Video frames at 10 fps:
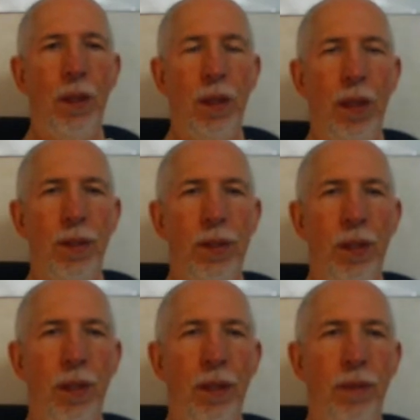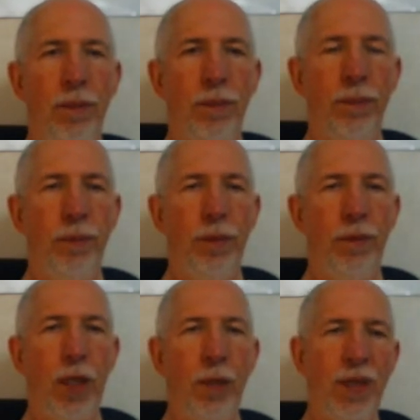is uh,
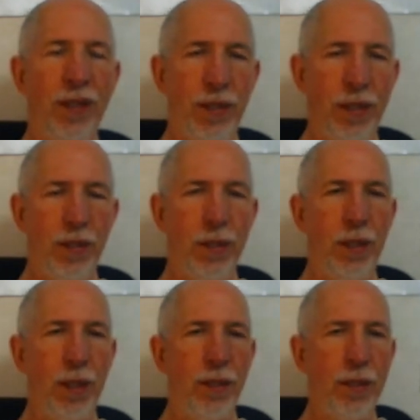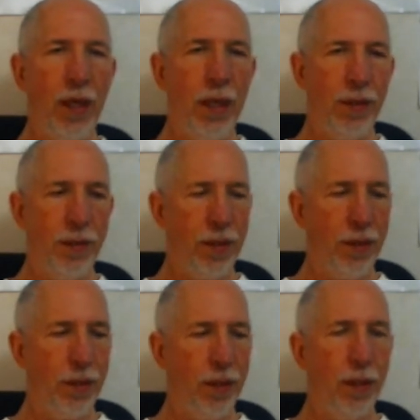develop consistency, stay
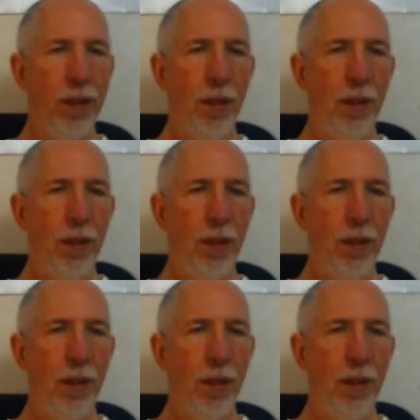consistent.